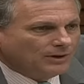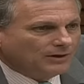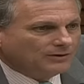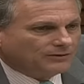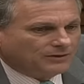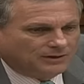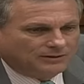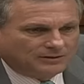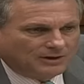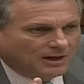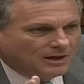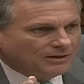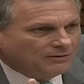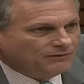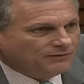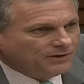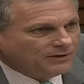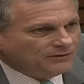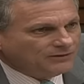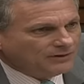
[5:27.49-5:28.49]
as a non
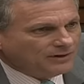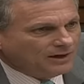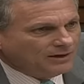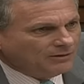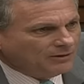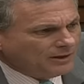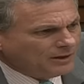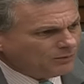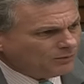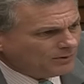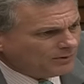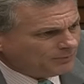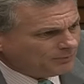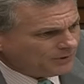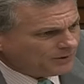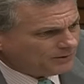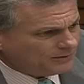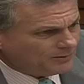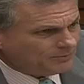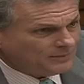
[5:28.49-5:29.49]
investigator, it would
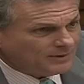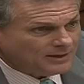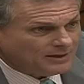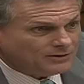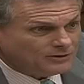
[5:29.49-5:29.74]
appear to me